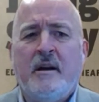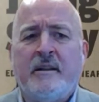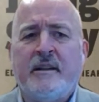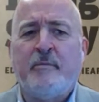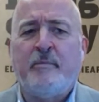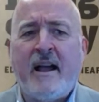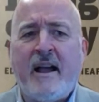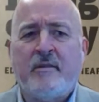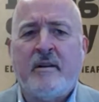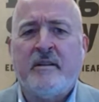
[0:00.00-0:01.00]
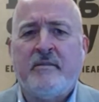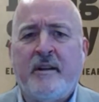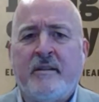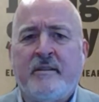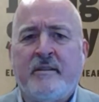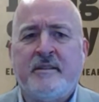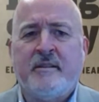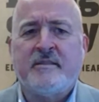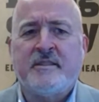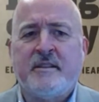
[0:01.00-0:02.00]
a little background of how the
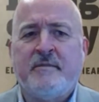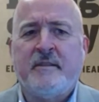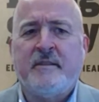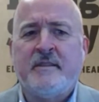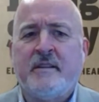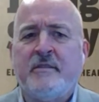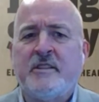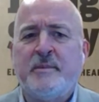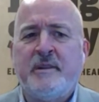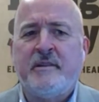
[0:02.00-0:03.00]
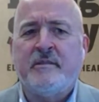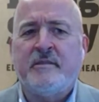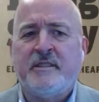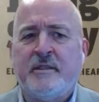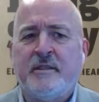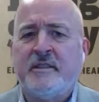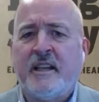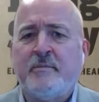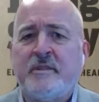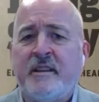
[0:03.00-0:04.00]
trc 57 speaker series
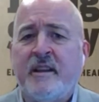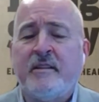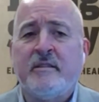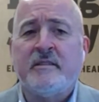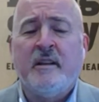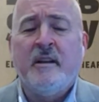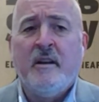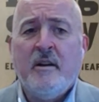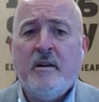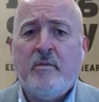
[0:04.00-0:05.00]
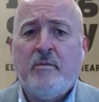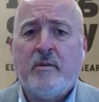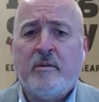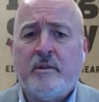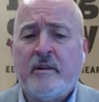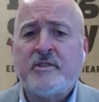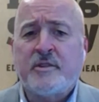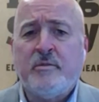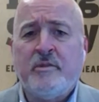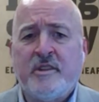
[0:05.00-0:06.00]
came together is we're in our
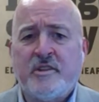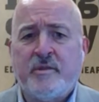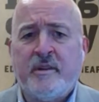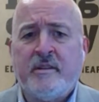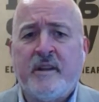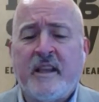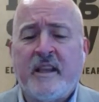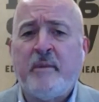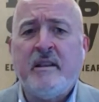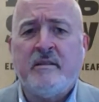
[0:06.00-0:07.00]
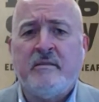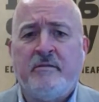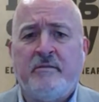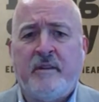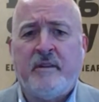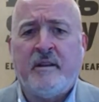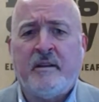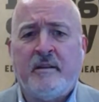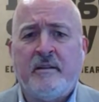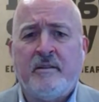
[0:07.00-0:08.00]
school district like many of
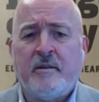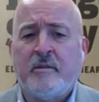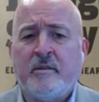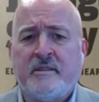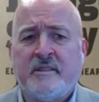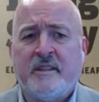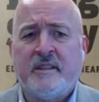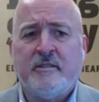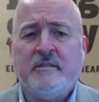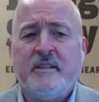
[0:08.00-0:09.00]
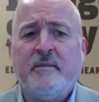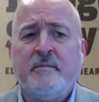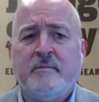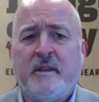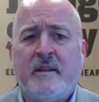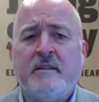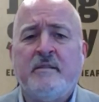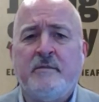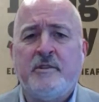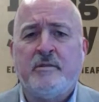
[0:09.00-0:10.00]
uh, the organizations and, and
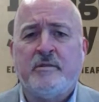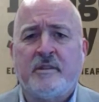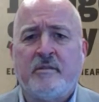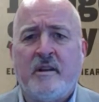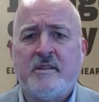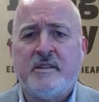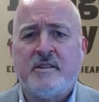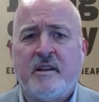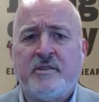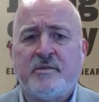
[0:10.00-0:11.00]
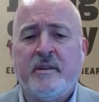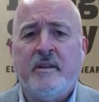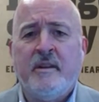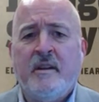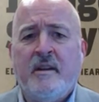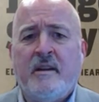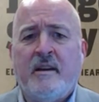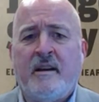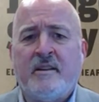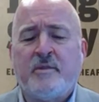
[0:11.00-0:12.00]
individuals across this country
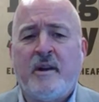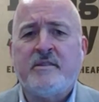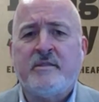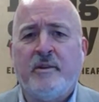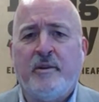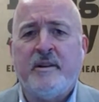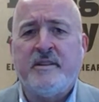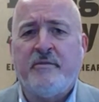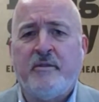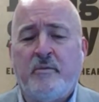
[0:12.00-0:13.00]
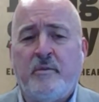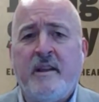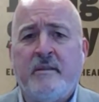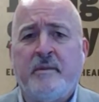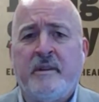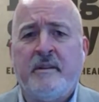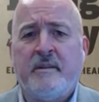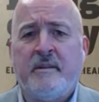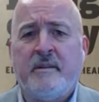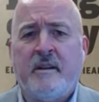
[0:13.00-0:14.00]
uh, trying to learn a different way.
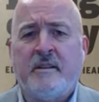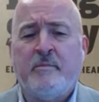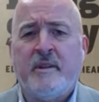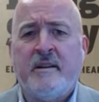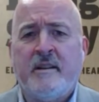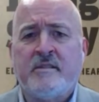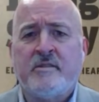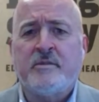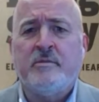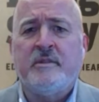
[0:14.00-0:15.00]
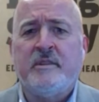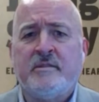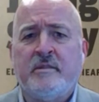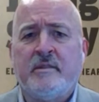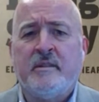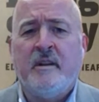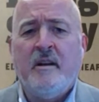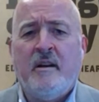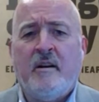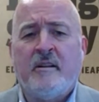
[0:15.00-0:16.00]
We uh, committed as our school district
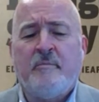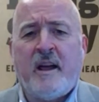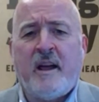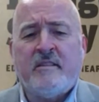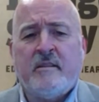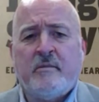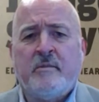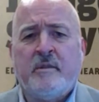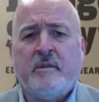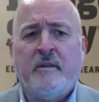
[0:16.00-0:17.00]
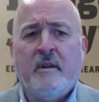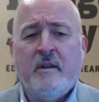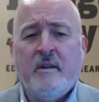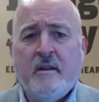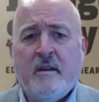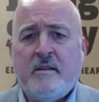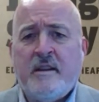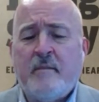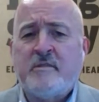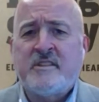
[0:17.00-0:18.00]
on a path that we've
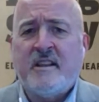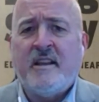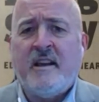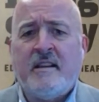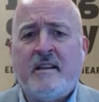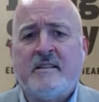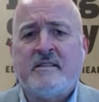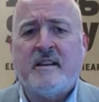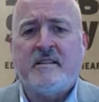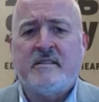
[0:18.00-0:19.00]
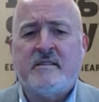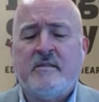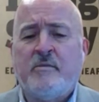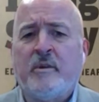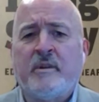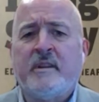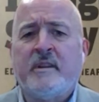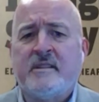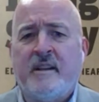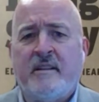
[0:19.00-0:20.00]
named Syeyutsus, working
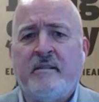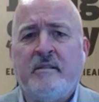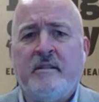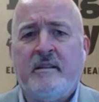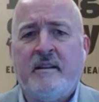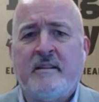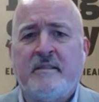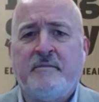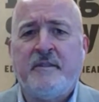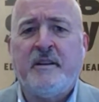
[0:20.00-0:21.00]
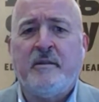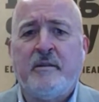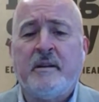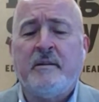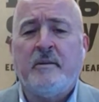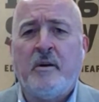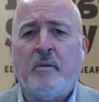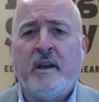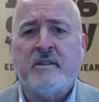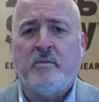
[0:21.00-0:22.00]
together uh, to figure out a, a,
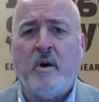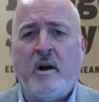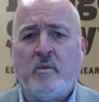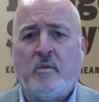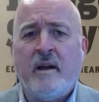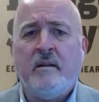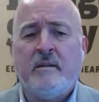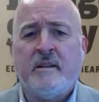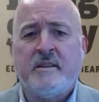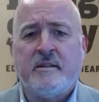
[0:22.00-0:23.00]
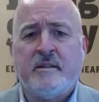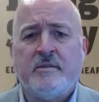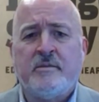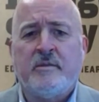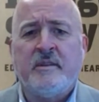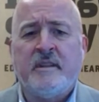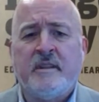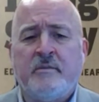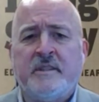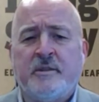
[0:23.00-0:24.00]
way to walk well on the territory
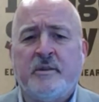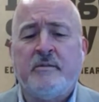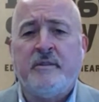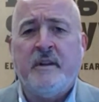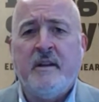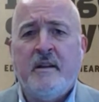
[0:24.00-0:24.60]
that we serve